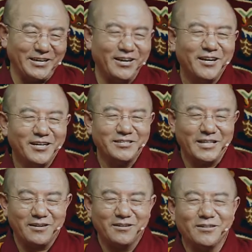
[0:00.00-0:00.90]
we
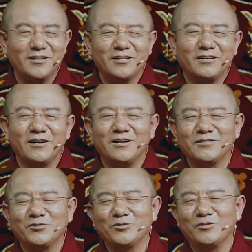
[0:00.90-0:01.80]
see ourselves,
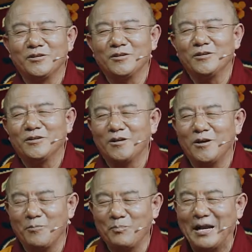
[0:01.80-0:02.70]
which is
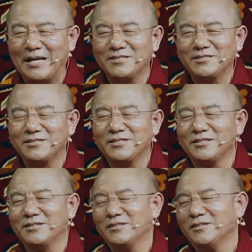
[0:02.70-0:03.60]
non-existent,
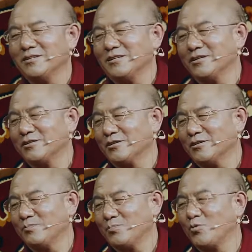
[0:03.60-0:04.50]
as
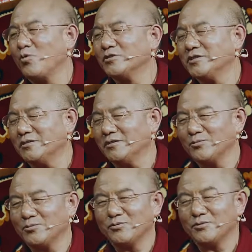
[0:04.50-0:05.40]

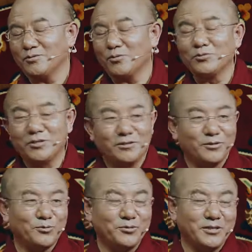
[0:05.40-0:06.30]
existent.
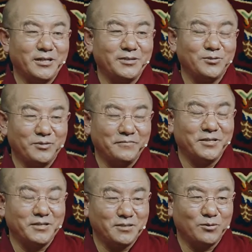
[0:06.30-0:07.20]
We see what
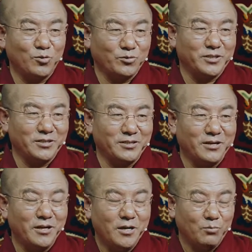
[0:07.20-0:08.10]
is
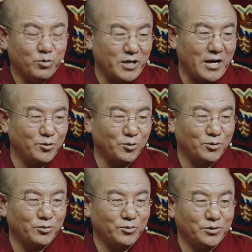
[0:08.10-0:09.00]
defiled
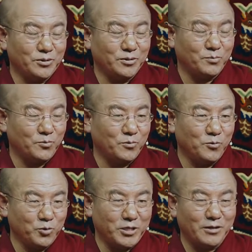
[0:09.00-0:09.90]
as undefiled.
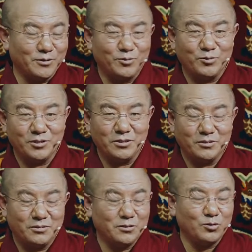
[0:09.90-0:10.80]
We
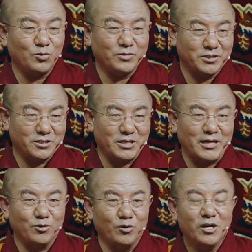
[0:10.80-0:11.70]
see what
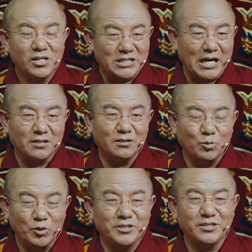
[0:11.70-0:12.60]
is
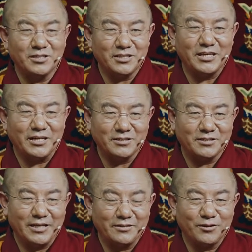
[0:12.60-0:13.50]
impermanent as
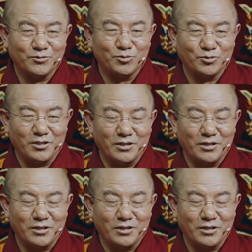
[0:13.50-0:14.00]
permanent.